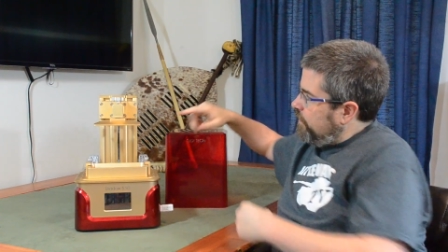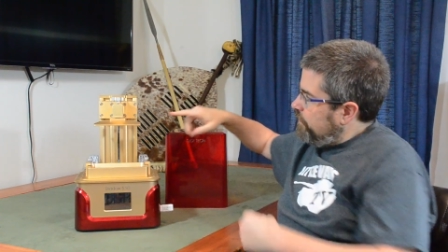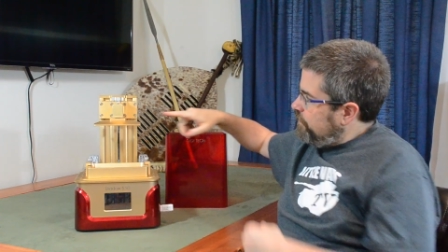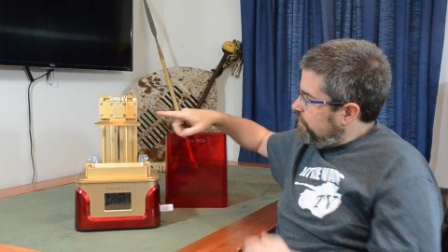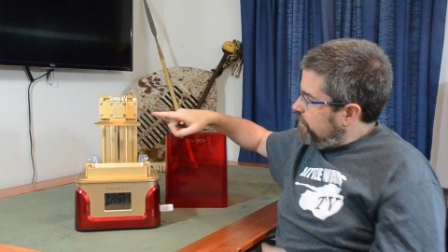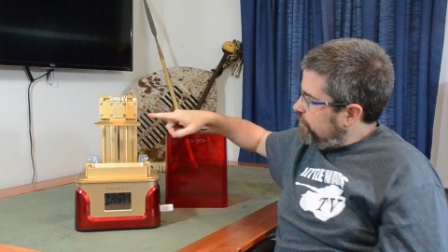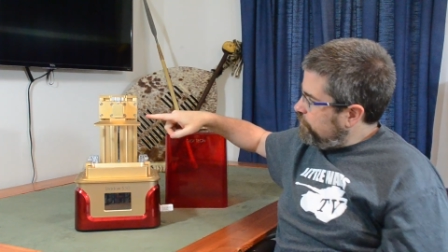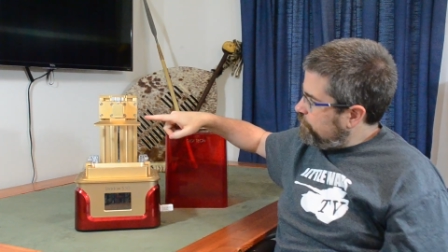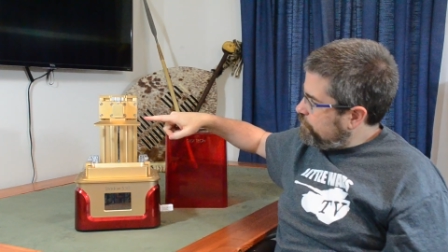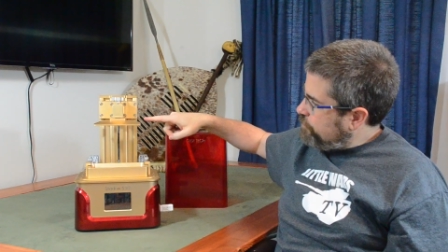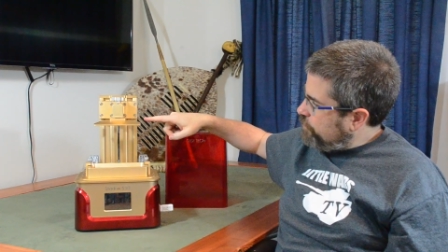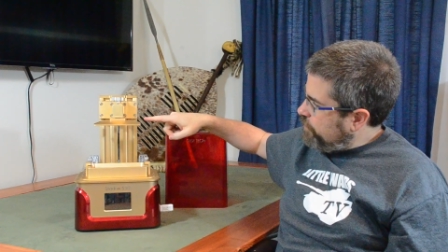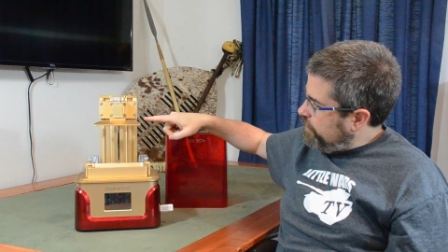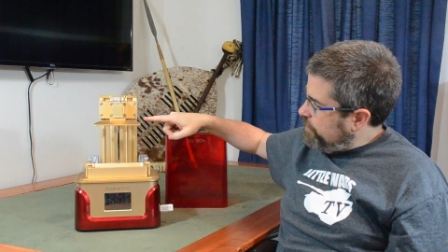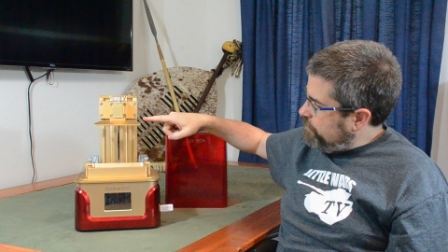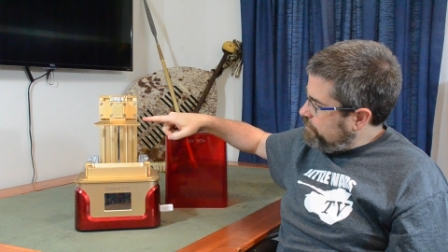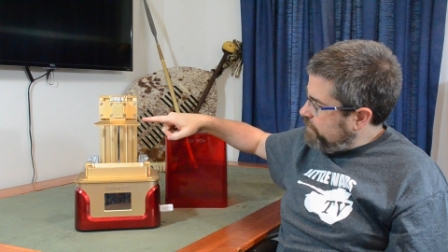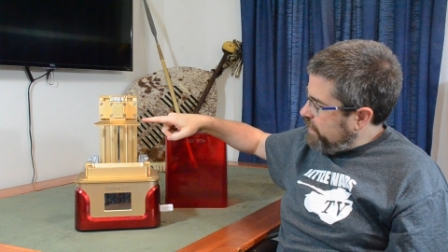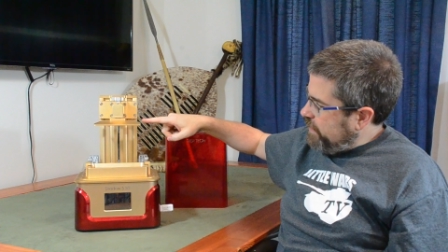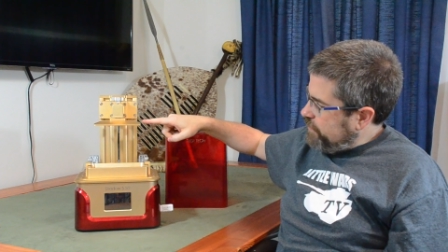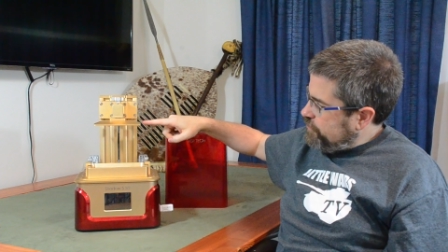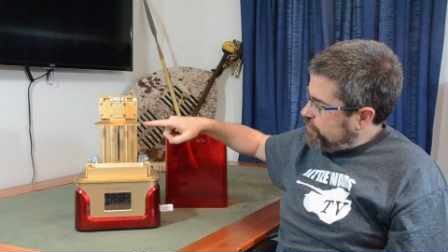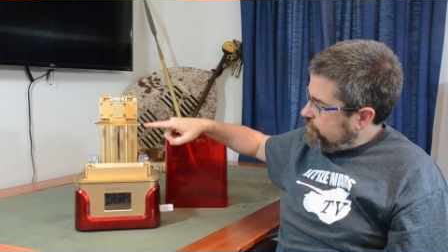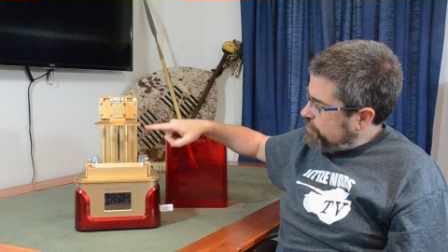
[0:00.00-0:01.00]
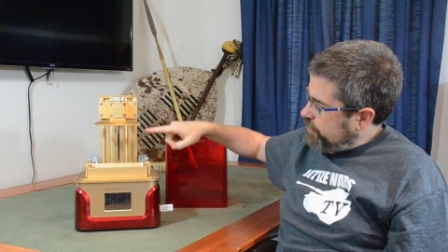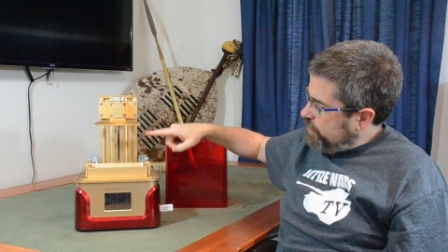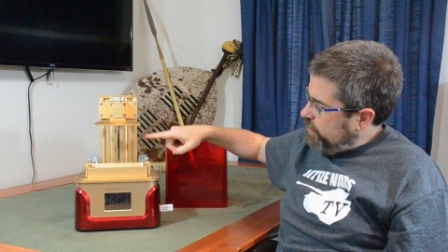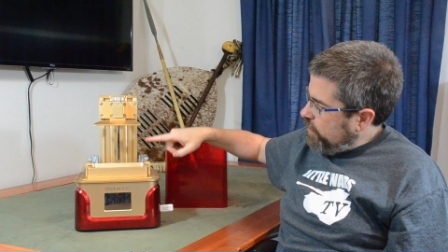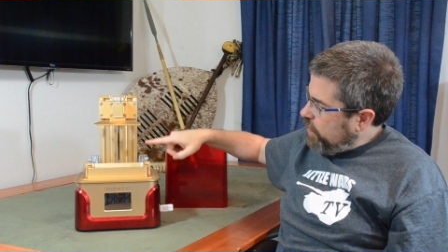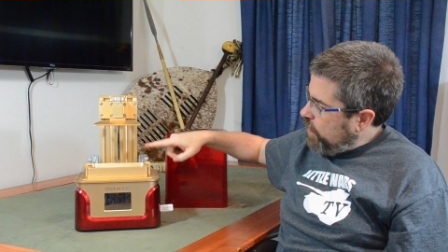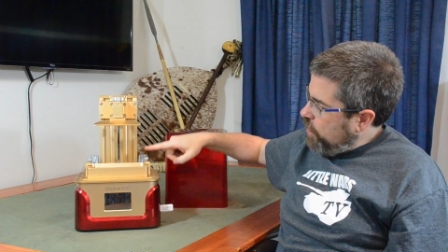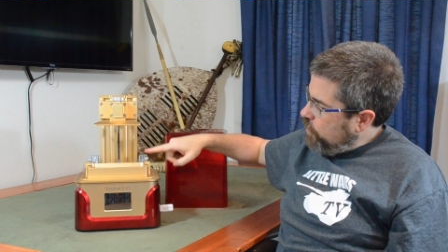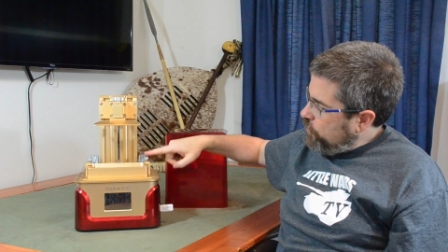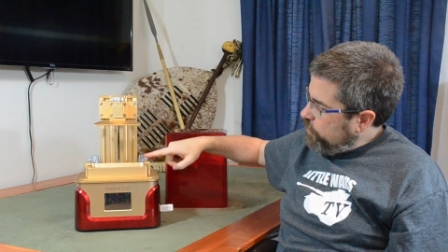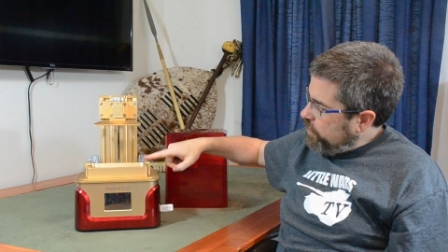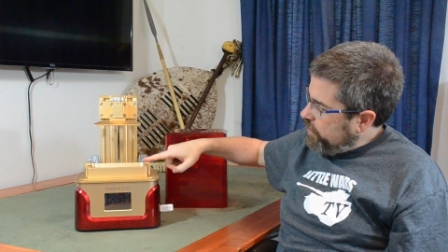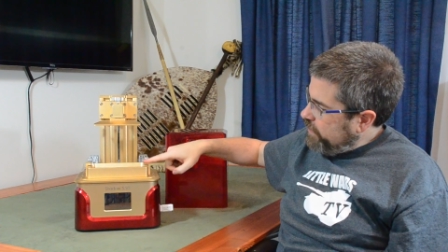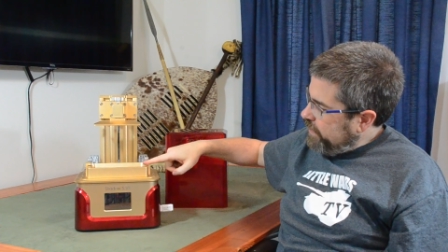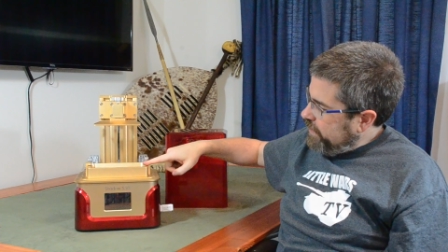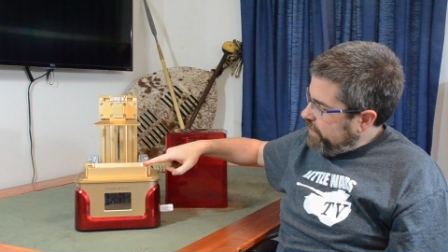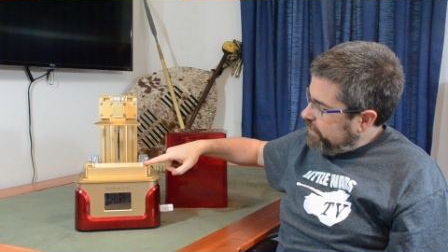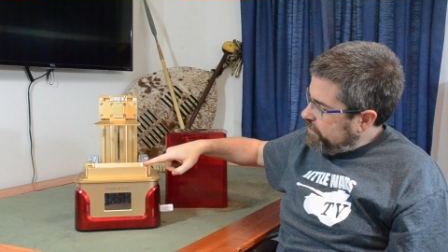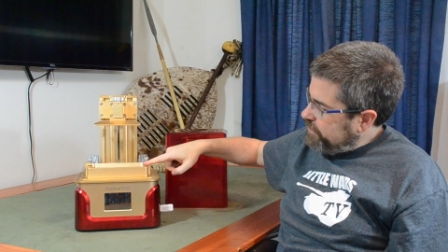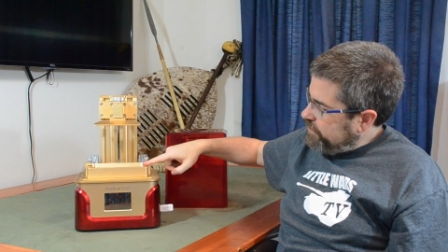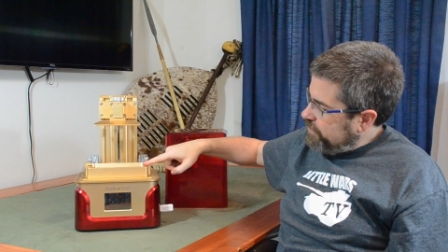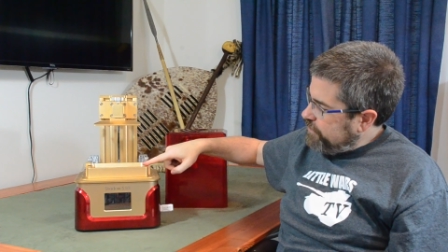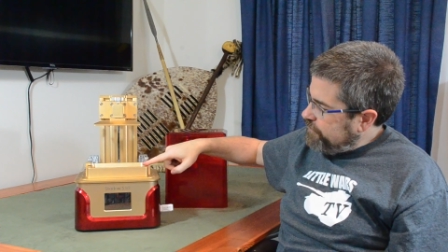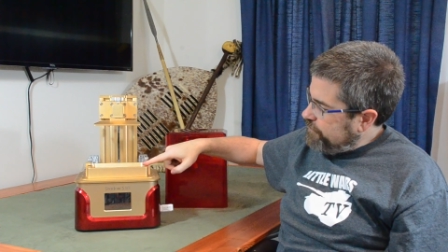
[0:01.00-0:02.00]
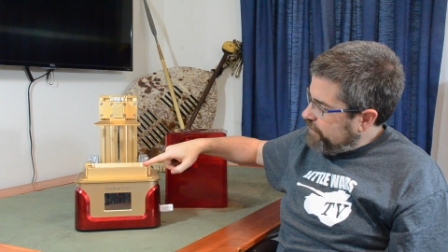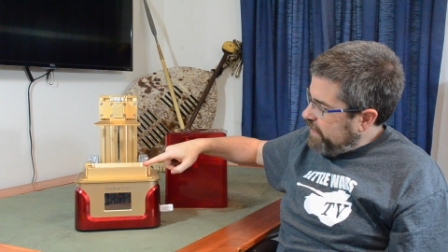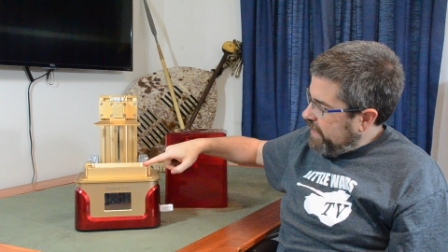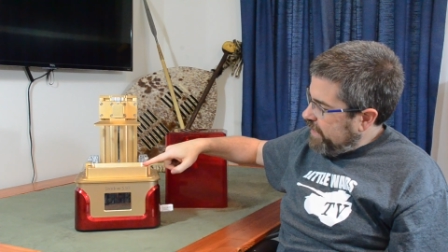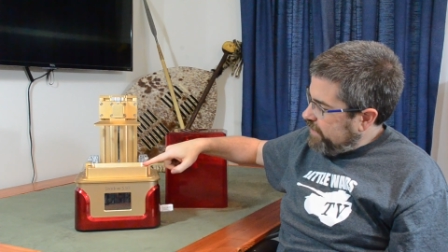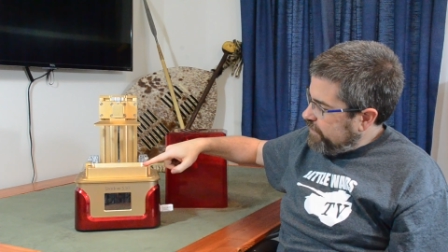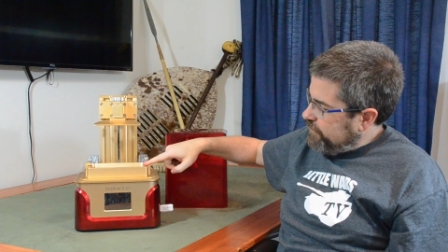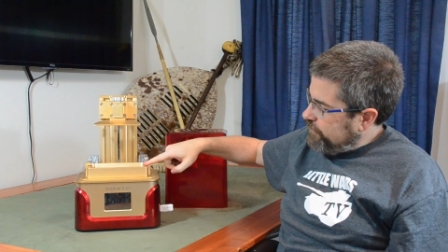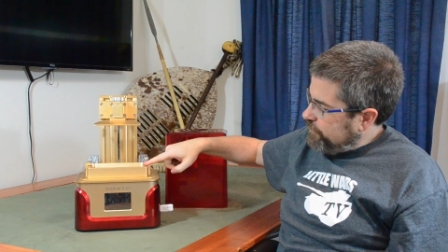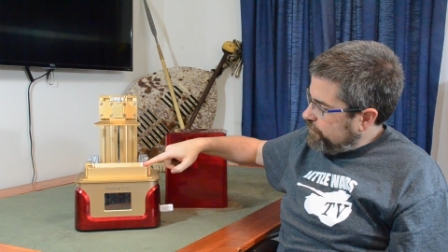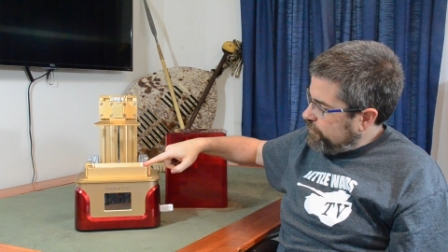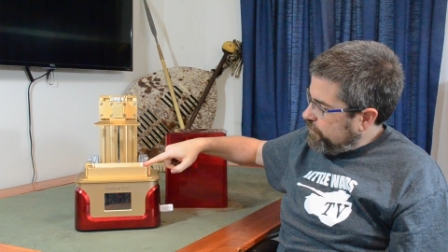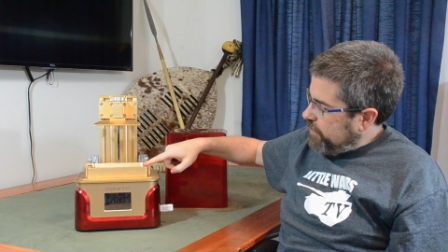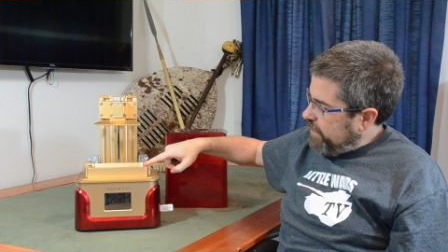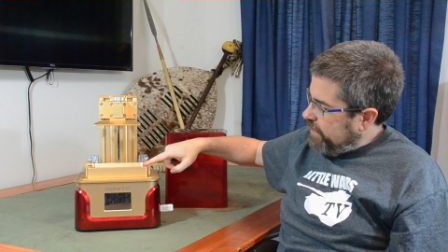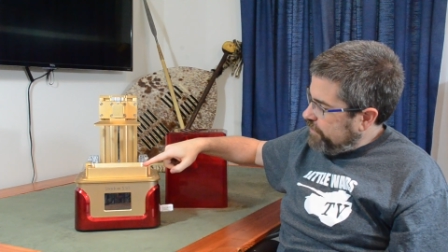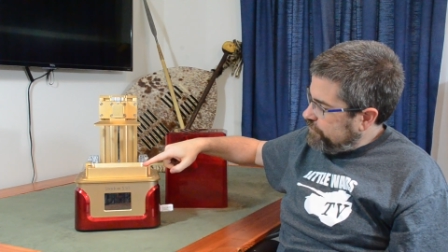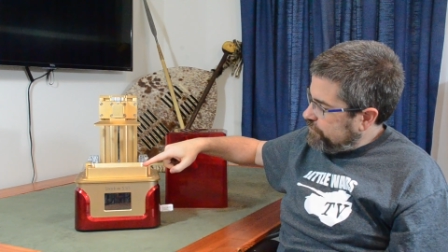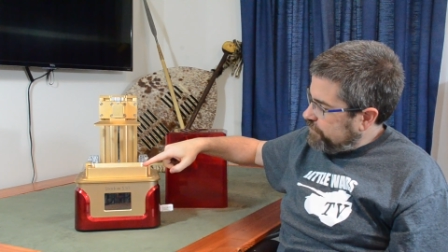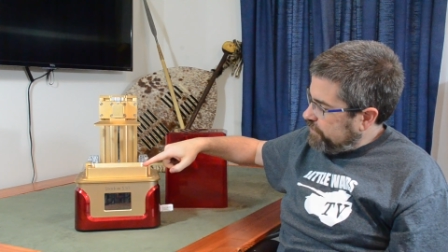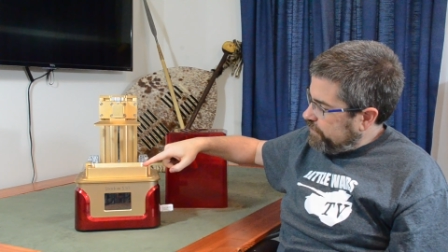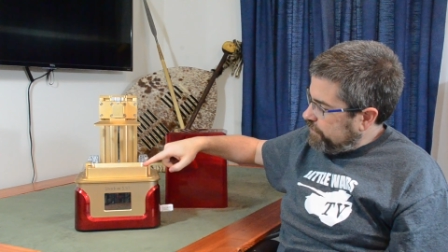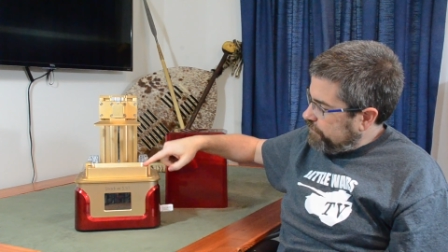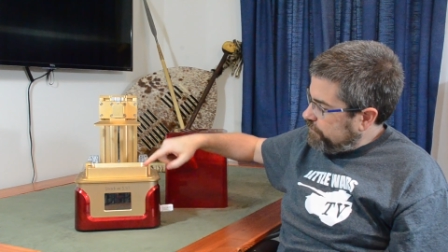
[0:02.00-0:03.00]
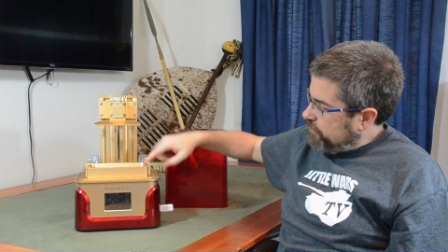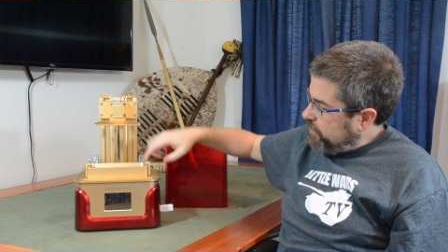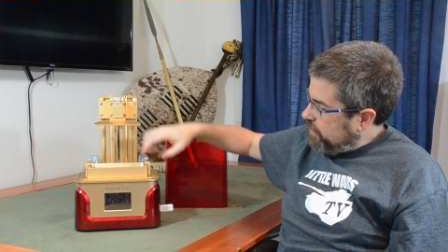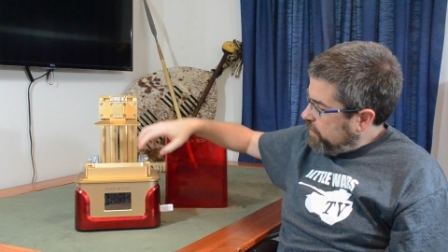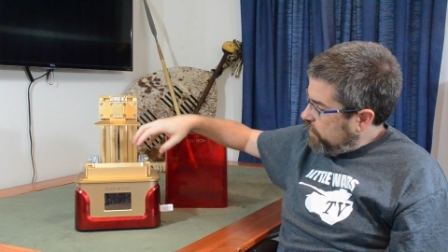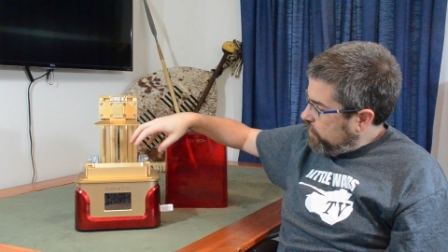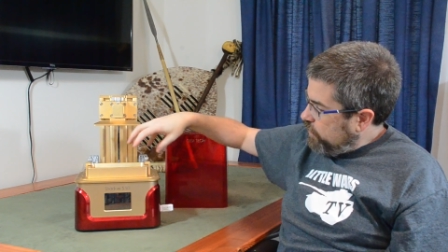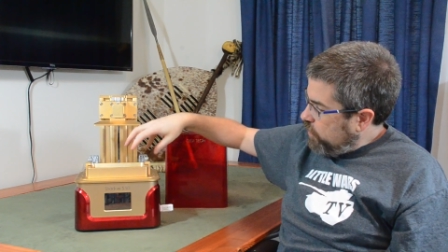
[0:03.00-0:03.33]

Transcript: this print bed should lower into the vat of resin